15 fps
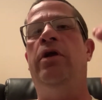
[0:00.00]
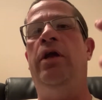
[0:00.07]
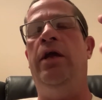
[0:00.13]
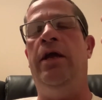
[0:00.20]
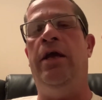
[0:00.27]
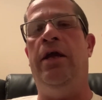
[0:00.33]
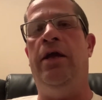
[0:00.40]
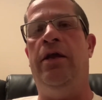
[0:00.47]

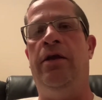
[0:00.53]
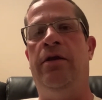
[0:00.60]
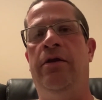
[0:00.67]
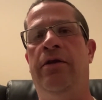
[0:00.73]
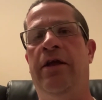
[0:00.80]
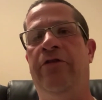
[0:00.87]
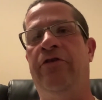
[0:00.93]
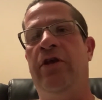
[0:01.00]
and
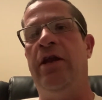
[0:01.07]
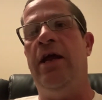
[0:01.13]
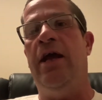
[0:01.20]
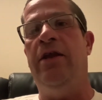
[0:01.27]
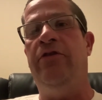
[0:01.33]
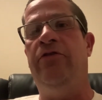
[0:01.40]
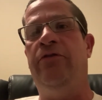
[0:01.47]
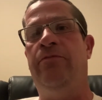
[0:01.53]
that's going to
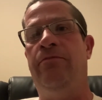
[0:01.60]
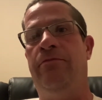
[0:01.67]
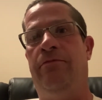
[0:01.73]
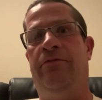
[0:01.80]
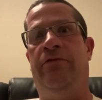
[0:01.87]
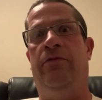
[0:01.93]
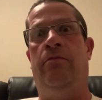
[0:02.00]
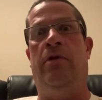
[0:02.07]
add
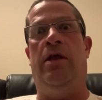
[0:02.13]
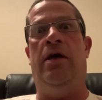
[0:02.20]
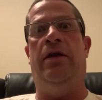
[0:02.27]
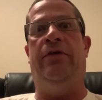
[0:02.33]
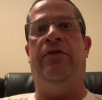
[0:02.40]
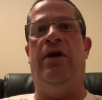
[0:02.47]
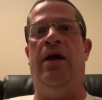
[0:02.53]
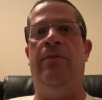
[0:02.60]
a lot
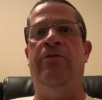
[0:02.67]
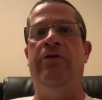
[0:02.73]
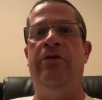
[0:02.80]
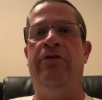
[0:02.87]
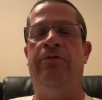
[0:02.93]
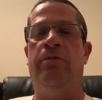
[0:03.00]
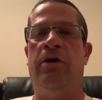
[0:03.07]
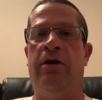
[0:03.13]
of time to
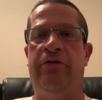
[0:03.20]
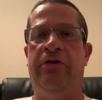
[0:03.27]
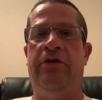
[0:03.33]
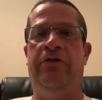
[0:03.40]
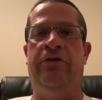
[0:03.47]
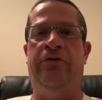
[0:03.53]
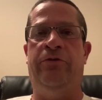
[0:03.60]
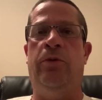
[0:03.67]
this
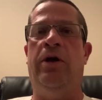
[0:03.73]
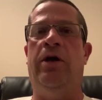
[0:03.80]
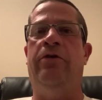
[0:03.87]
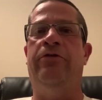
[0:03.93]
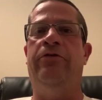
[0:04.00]
process as well.